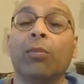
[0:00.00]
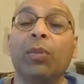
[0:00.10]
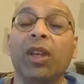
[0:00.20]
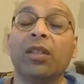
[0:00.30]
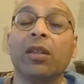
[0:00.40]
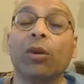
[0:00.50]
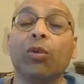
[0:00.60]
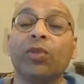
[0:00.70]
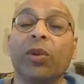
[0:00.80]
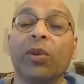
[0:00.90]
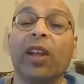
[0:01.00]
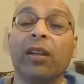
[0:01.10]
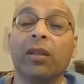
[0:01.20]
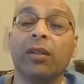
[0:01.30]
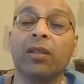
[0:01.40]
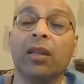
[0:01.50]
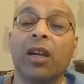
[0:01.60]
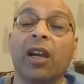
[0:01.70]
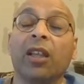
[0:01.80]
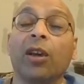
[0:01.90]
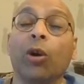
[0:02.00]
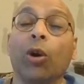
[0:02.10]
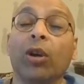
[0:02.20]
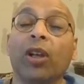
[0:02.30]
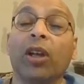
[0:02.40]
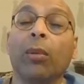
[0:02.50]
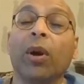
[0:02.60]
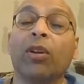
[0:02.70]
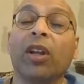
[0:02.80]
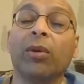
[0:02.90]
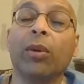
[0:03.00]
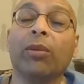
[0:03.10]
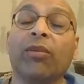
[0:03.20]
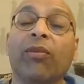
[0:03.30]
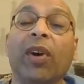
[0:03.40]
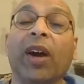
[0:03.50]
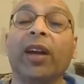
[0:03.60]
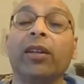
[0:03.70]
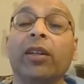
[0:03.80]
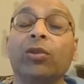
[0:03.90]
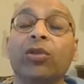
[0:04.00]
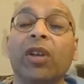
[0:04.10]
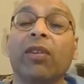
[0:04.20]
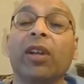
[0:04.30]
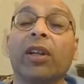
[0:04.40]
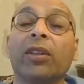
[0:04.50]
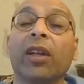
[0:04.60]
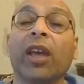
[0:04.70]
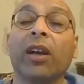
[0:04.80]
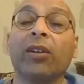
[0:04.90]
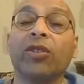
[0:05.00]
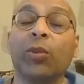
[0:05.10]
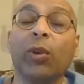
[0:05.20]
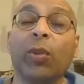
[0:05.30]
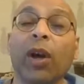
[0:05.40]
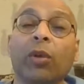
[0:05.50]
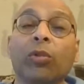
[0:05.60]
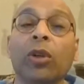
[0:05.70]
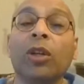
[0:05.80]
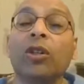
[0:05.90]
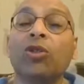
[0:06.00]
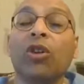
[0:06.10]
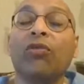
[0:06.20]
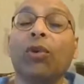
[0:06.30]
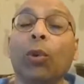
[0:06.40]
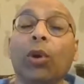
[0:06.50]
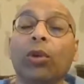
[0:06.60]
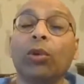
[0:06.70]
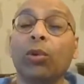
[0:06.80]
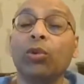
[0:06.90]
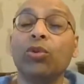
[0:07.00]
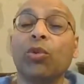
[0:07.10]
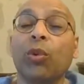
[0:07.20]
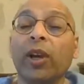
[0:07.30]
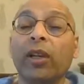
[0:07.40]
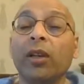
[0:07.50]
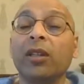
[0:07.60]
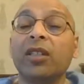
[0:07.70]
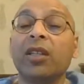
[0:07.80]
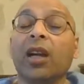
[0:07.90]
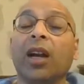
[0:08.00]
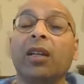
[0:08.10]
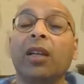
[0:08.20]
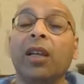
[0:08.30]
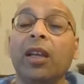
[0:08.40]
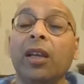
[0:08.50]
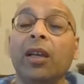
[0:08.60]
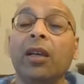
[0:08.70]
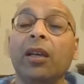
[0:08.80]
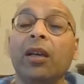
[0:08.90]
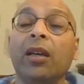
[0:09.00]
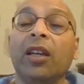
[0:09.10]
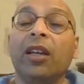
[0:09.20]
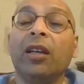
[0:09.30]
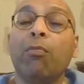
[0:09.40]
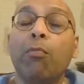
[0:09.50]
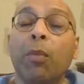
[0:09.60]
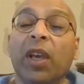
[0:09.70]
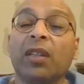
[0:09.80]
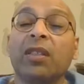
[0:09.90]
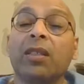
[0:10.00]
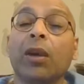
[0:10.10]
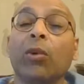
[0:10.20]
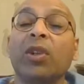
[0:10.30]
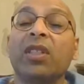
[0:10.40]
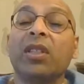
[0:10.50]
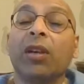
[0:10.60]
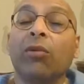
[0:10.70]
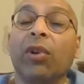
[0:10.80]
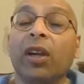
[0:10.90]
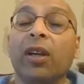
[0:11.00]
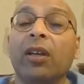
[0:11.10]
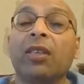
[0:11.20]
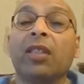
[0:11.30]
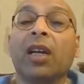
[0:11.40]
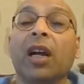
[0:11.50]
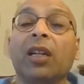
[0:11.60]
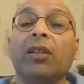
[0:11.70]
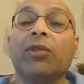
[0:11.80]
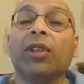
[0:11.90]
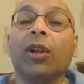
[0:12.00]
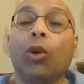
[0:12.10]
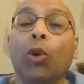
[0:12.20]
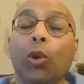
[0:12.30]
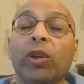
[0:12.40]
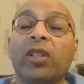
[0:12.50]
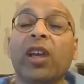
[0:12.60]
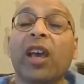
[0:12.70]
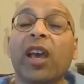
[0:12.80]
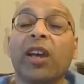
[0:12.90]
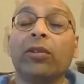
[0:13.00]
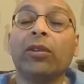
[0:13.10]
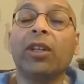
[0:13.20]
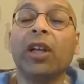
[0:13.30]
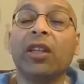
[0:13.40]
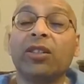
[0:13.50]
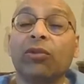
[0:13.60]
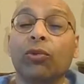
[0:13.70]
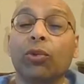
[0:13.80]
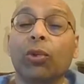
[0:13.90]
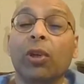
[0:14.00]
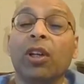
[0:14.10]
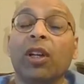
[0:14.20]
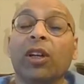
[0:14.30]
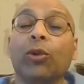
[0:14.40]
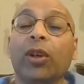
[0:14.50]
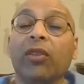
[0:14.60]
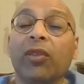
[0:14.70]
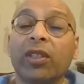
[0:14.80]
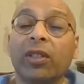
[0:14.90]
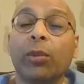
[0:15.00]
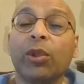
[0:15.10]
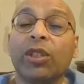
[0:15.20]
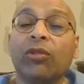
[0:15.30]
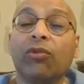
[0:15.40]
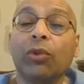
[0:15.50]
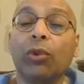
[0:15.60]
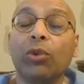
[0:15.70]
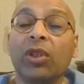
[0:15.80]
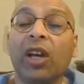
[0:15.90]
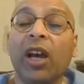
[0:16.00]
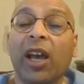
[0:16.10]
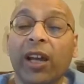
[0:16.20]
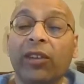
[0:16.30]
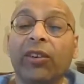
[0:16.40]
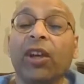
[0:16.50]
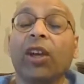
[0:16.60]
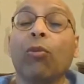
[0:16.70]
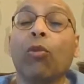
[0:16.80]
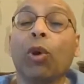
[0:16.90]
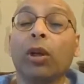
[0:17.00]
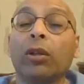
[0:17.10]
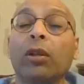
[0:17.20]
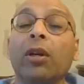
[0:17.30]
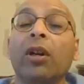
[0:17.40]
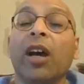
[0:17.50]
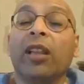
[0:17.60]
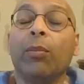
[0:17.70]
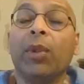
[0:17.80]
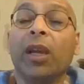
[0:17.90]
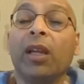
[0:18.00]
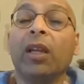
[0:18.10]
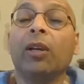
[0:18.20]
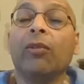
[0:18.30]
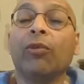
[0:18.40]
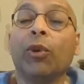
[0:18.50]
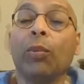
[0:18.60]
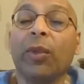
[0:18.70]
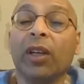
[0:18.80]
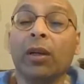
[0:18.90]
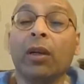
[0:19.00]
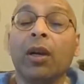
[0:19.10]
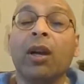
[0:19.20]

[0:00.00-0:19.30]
beans, legumes, and lentils. And they all are about anywhere from 500 to 700 calories per pound. So if you want to lose weight, start eating in a meal sequencing way, starting with the lowest calorie dense food like green vegetables and fruits, and drinking water at the beginning of your meal.